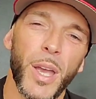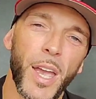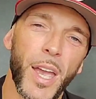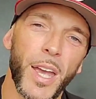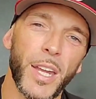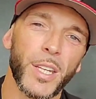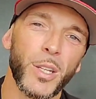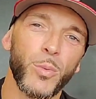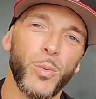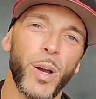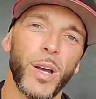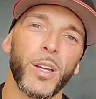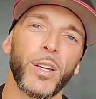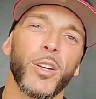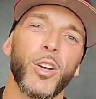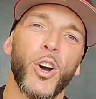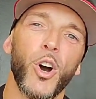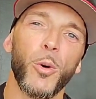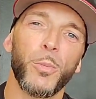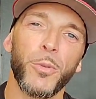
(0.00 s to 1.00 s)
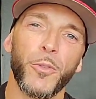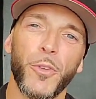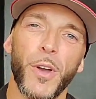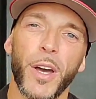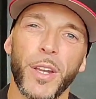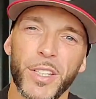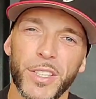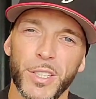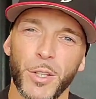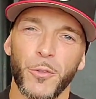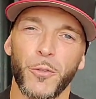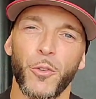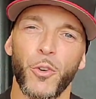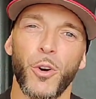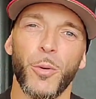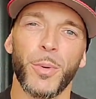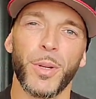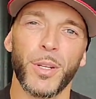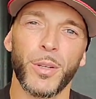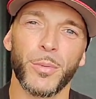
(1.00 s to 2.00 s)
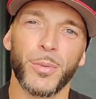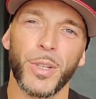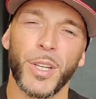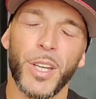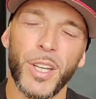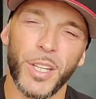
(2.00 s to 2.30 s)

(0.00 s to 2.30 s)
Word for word: Anyway, hope you found this informative.